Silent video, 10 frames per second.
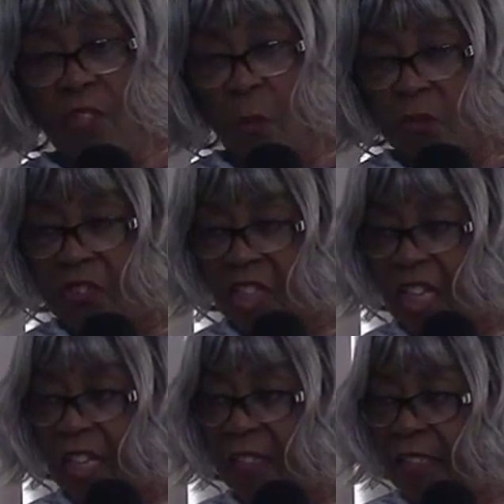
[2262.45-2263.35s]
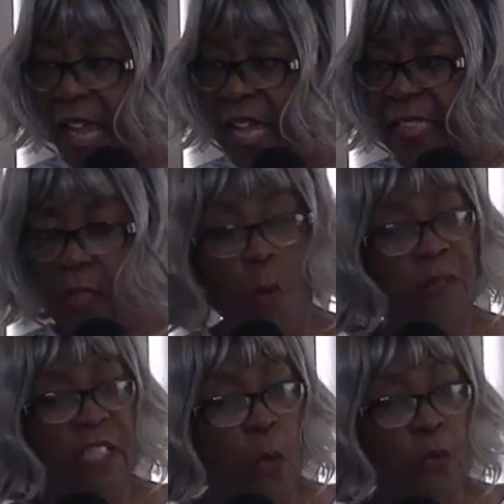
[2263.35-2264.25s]
your sin, dancing
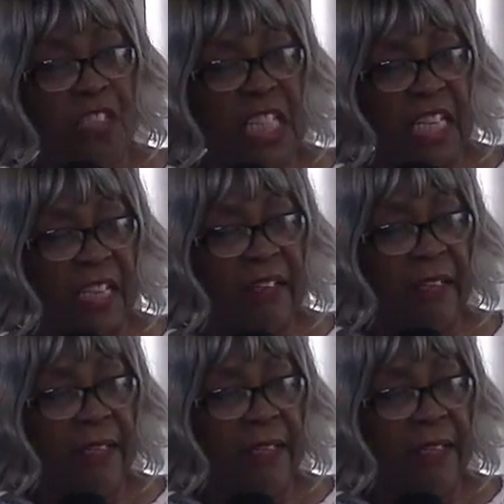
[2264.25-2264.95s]
over your sin,